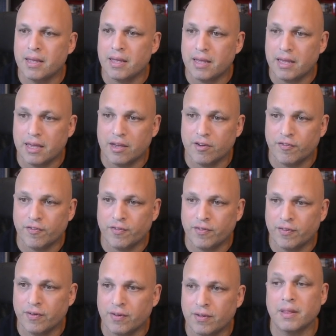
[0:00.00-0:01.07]
If
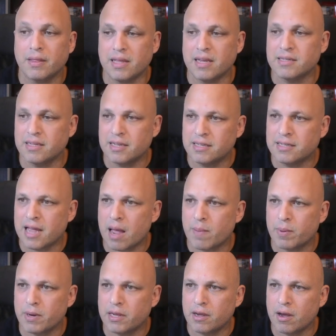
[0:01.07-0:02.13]
this is
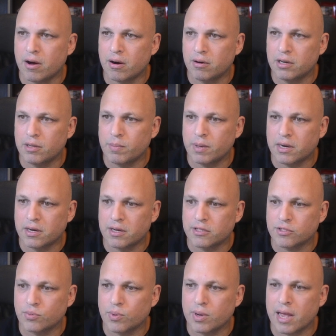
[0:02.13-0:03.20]
happening only because
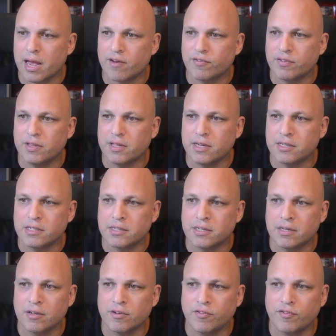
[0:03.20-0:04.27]
we have this
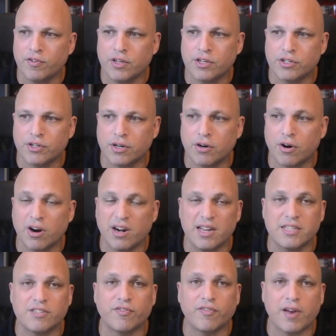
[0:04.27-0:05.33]
feature or
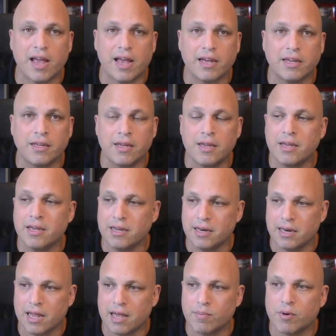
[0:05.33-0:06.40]
this flag
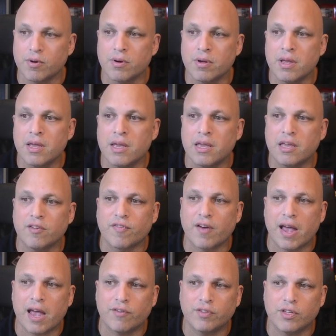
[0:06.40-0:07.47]
enabled. If I
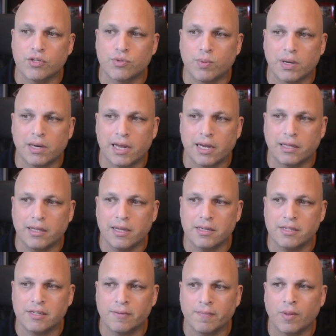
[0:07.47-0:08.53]
have this one like
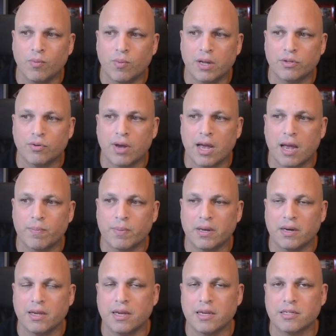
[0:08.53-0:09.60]
this, what will happen
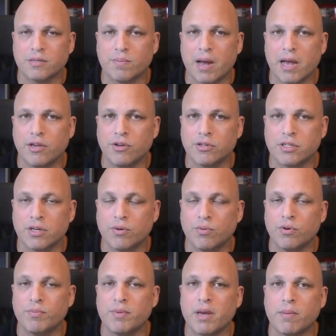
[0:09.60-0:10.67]
is my user will
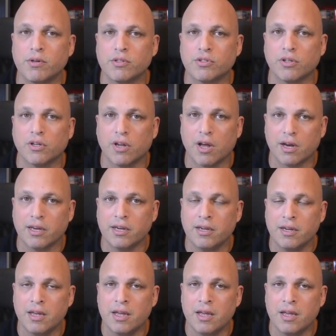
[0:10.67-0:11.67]
be able to log in